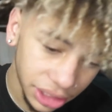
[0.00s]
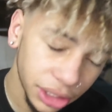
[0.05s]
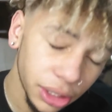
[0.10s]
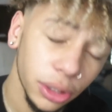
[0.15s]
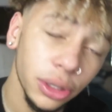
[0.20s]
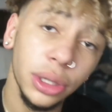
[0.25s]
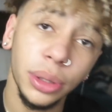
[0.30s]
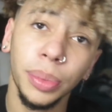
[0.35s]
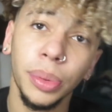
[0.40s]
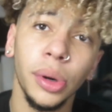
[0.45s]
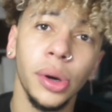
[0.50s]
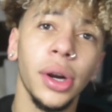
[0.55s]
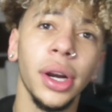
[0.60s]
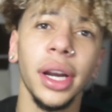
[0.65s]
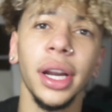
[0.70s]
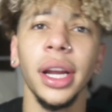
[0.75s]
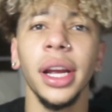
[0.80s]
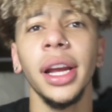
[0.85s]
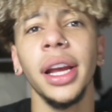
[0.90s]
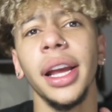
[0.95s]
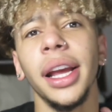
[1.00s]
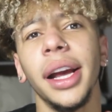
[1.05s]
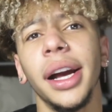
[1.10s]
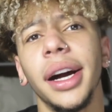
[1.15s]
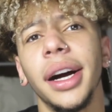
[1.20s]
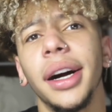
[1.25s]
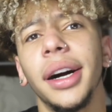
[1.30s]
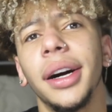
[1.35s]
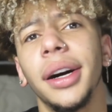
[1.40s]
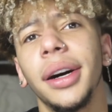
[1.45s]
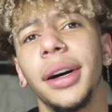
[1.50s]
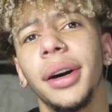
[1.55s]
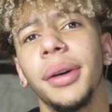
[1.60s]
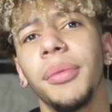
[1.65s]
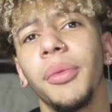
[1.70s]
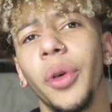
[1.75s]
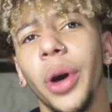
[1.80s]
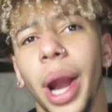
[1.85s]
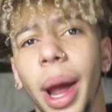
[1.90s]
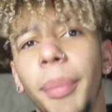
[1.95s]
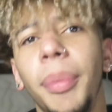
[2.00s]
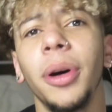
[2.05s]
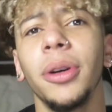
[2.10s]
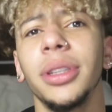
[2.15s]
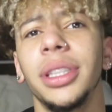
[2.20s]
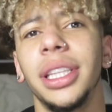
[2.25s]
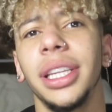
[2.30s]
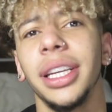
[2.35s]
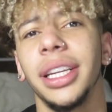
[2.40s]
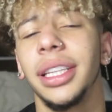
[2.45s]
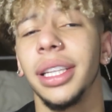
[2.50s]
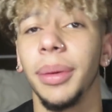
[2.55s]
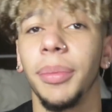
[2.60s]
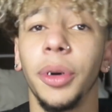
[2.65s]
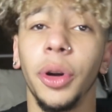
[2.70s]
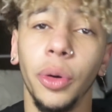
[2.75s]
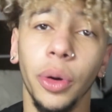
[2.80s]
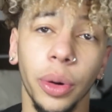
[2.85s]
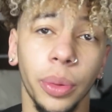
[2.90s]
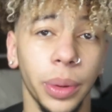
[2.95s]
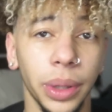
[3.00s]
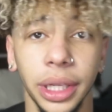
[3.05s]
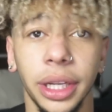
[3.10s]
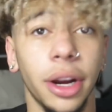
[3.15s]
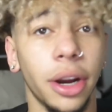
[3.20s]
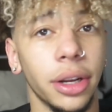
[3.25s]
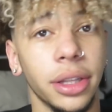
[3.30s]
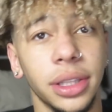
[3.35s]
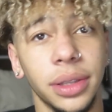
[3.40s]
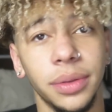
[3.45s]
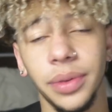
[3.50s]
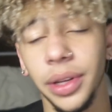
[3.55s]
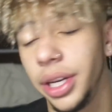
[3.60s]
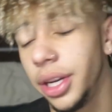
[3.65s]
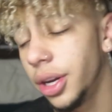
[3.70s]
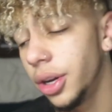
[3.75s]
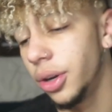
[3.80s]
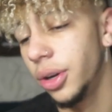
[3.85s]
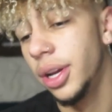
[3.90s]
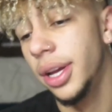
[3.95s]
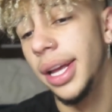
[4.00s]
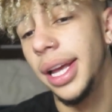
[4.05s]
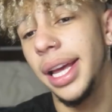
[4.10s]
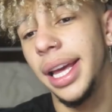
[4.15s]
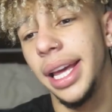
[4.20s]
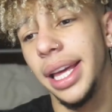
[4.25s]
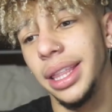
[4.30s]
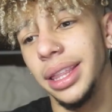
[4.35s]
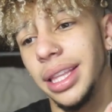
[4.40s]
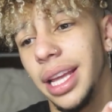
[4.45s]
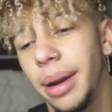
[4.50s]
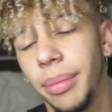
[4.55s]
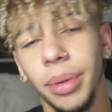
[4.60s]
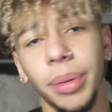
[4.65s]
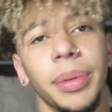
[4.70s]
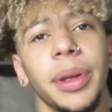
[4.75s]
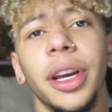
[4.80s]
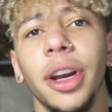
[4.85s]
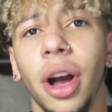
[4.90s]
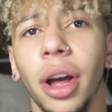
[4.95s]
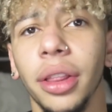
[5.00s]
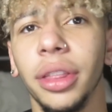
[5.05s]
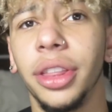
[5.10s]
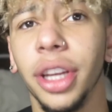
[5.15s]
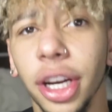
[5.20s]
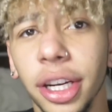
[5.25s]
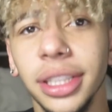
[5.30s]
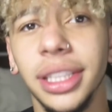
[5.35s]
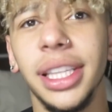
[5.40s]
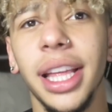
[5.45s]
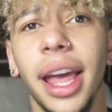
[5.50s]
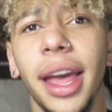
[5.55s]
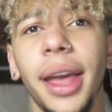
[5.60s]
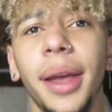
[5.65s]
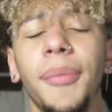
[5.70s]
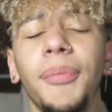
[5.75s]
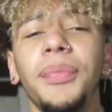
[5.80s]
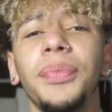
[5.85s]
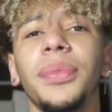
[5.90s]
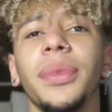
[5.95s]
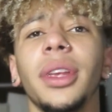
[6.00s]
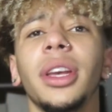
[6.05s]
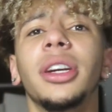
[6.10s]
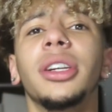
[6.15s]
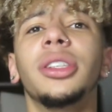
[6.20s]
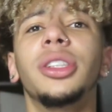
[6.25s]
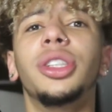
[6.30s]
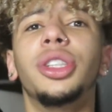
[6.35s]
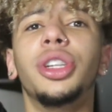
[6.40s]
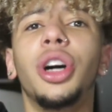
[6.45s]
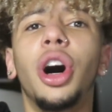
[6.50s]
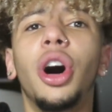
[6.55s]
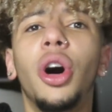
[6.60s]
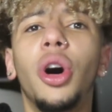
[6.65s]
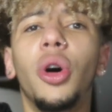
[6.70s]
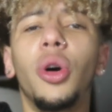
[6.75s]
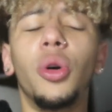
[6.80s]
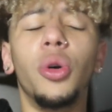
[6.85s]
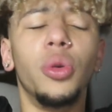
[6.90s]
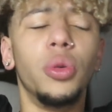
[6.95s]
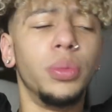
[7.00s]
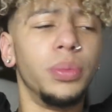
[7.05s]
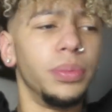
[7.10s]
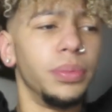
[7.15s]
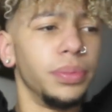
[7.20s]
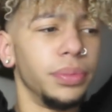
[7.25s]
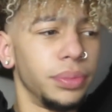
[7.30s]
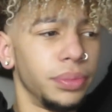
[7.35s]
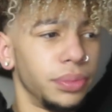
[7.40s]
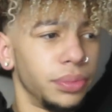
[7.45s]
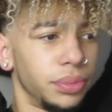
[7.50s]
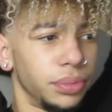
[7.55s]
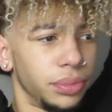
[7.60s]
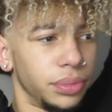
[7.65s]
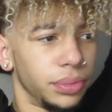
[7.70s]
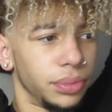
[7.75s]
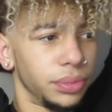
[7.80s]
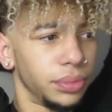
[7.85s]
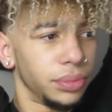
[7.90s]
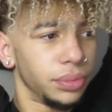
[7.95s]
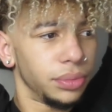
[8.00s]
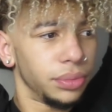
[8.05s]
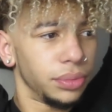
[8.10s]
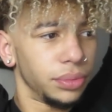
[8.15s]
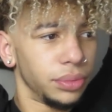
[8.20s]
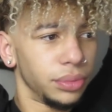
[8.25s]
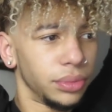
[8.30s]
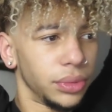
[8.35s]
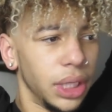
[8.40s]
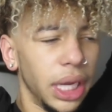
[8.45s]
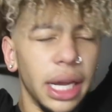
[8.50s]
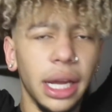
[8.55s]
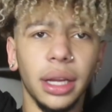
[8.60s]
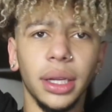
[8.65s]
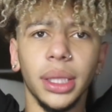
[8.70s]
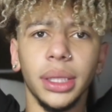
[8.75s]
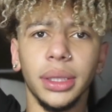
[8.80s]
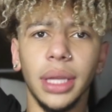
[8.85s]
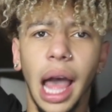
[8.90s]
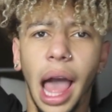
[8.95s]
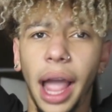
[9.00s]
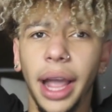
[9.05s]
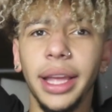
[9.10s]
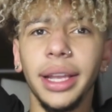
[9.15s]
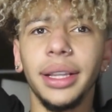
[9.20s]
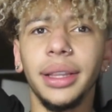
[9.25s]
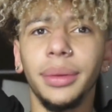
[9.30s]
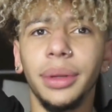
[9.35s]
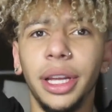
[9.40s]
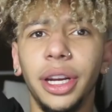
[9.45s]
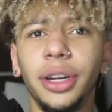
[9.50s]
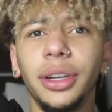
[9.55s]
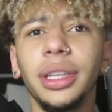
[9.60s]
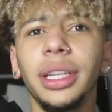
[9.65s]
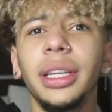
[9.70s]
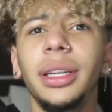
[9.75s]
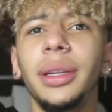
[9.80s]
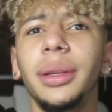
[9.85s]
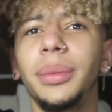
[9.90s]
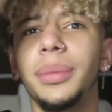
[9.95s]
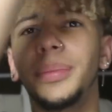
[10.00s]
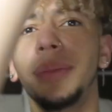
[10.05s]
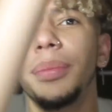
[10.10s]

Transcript: to show support when I post it, because I'm going to work really hard on this video. And then I'm going to be gone Thursday. So, yeah. I could literally